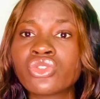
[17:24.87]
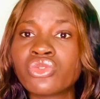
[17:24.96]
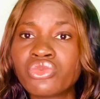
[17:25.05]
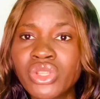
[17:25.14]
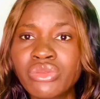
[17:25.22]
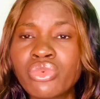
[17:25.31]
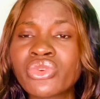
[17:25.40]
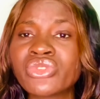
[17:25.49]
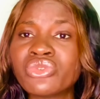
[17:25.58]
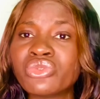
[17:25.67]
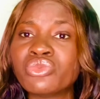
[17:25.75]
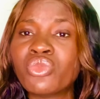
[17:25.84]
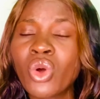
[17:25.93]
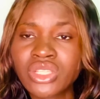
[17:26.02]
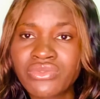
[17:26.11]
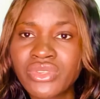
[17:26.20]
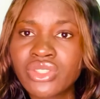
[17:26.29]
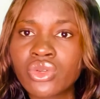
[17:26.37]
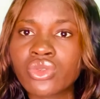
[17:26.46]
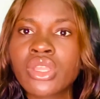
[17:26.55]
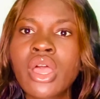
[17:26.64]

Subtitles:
you read books, you watch videos